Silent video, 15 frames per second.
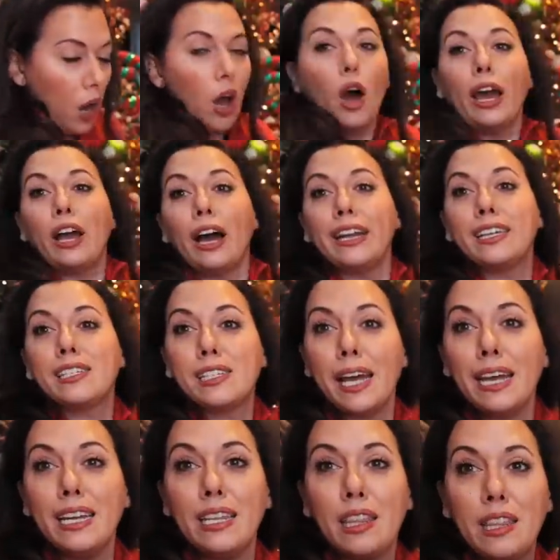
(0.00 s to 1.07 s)
I got
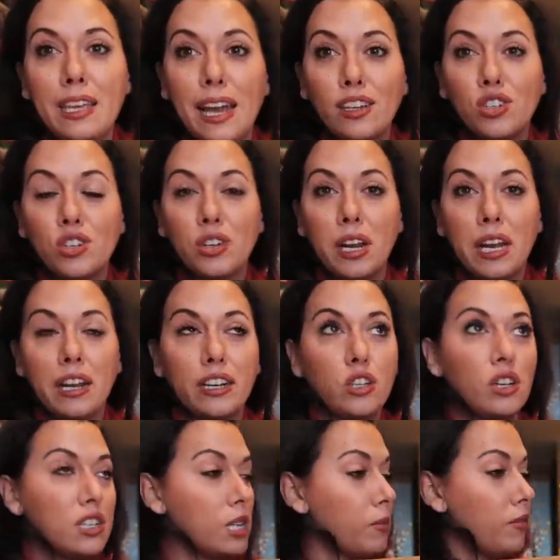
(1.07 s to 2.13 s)
excited yesterday and I
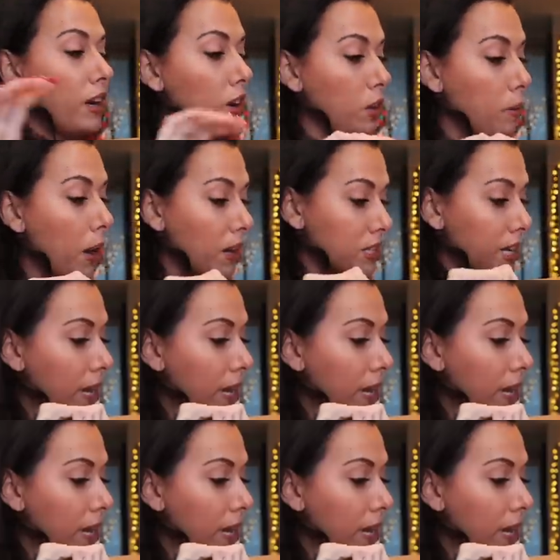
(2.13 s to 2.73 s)
took some of it out of the box.